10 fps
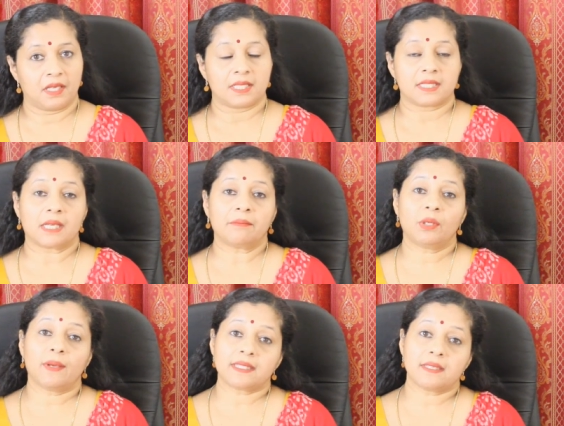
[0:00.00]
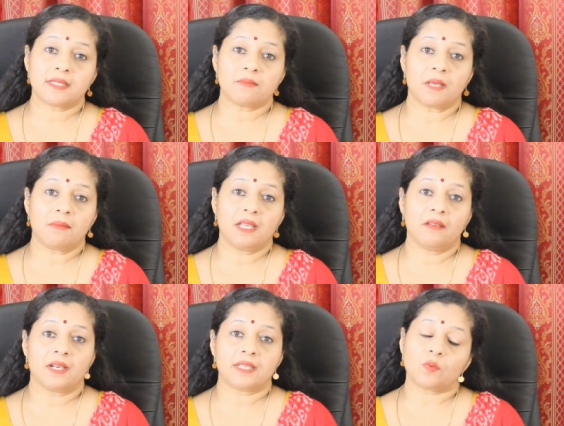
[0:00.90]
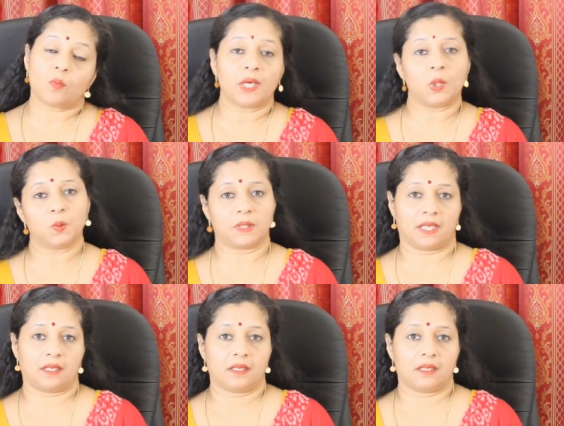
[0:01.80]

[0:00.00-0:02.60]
Some questions may be given as 1, 2, 3.